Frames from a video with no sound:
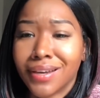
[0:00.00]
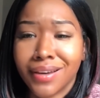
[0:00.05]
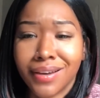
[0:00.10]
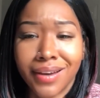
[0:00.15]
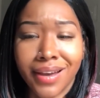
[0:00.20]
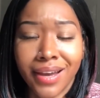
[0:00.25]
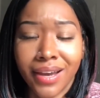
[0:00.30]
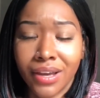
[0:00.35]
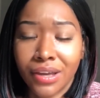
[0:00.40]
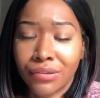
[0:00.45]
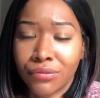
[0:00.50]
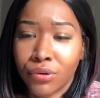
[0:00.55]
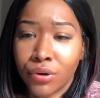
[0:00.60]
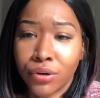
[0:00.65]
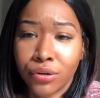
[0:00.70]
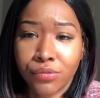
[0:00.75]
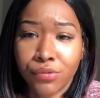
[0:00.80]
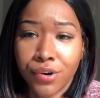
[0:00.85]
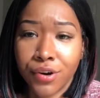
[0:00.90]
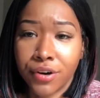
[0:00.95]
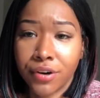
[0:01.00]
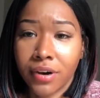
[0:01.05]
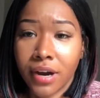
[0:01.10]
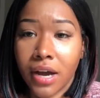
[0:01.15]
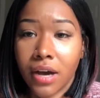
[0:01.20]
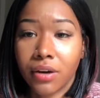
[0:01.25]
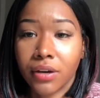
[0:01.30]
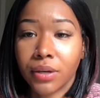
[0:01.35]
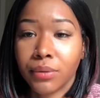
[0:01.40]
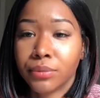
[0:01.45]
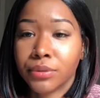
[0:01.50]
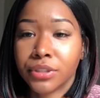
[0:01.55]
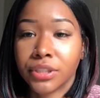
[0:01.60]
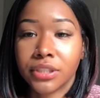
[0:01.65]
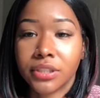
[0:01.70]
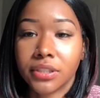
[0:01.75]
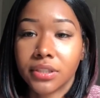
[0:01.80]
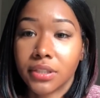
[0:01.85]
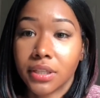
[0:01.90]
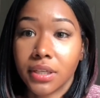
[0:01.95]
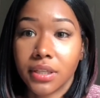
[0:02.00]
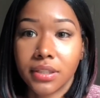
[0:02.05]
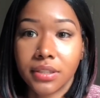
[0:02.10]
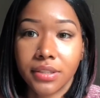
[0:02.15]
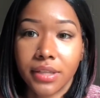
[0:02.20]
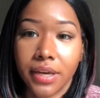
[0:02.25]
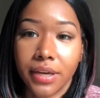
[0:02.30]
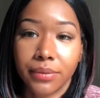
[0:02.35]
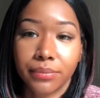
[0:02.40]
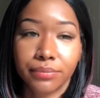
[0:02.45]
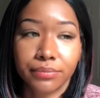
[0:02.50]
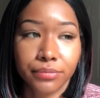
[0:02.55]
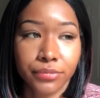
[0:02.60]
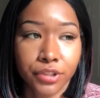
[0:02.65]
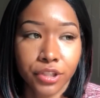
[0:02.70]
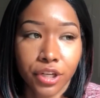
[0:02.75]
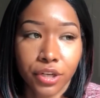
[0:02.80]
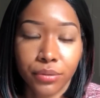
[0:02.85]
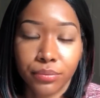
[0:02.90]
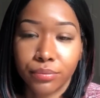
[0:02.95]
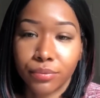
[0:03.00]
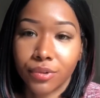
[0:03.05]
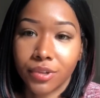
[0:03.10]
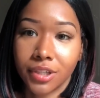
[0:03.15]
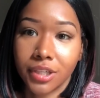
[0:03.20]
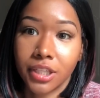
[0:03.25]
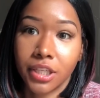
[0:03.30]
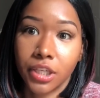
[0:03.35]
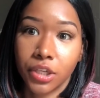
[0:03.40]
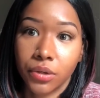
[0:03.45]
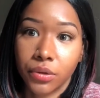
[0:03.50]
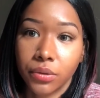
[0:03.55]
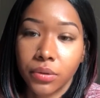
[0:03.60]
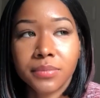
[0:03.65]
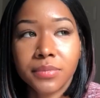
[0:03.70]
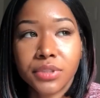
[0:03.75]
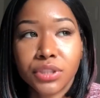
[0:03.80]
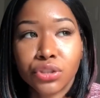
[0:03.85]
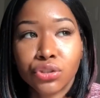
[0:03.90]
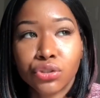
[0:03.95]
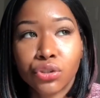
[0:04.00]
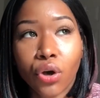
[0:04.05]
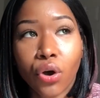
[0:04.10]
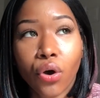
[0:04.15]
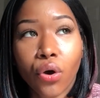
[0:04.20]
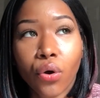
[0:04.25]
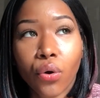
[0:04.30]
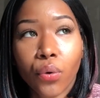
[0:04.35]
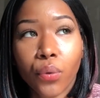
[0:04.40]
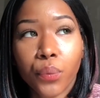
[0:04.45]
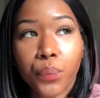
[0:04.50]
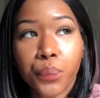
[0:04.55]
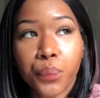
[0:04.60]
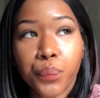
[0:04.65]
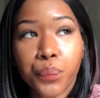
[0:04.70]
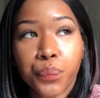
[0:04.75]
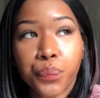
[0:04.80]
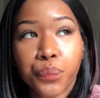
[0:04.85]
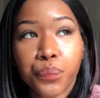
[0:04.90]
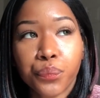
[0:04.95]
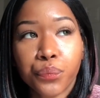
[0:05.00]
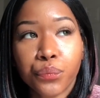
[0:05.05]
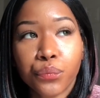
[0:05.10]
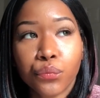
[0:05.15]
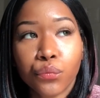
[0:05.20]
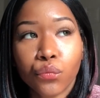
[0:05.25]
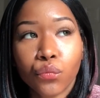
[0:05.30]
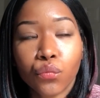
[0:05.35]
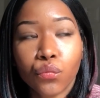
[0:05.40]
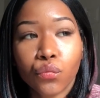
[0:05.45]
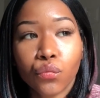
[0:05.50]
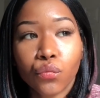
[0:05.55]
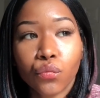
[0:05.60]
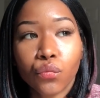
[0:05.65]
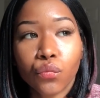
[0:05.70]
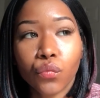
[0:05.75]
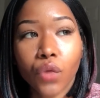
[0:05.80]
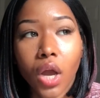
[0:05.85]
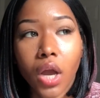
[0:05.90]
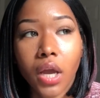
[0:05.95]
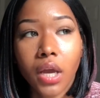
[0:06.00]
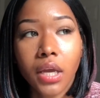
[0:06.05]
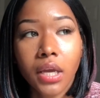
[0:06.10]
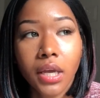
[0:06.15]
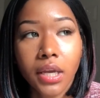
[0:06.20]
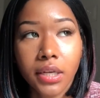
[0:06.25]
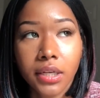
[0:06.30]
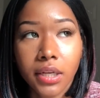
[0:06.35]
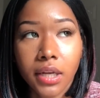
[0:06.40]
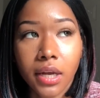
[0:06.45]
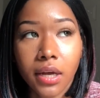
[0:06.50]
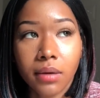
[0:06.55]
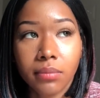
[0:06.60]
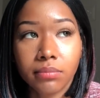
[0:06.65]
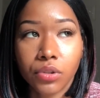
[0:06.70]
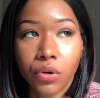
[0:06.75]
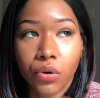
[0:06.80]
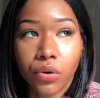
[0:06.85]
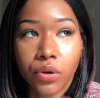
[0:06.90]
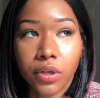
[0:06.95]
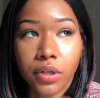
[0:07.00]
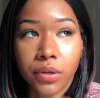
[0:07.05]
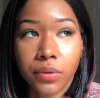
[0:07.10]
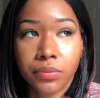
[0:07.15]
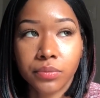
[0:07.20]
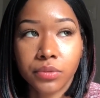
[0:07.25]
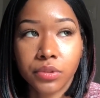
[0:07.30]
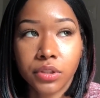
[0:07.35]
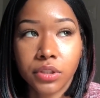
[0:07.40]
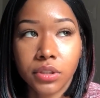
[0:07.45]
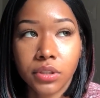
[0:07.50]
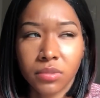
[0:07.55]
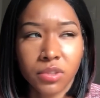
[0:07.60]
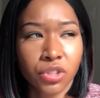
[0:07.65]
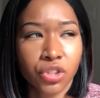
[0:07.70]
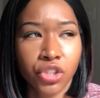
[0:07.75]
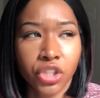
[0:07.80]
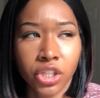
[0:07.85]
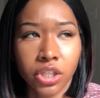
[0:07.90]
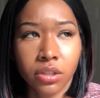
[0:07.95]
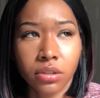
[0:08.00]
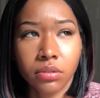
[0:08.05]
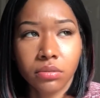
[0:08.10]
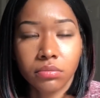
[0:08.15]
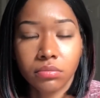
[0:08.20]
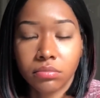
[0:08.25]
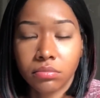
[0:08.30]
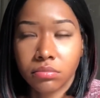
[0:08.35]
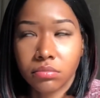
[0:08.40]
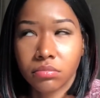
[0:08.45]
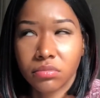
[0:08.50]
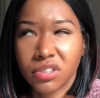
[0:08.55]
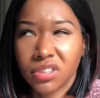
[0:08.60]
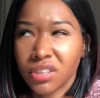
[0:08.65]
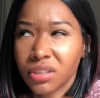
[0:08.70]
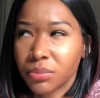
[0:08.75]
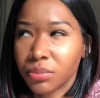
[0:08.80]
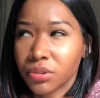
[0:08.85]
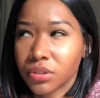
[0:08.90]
hanging around the wrong crowd. He was into things that, you know, were illegal. So he ended up going to jail. Was he in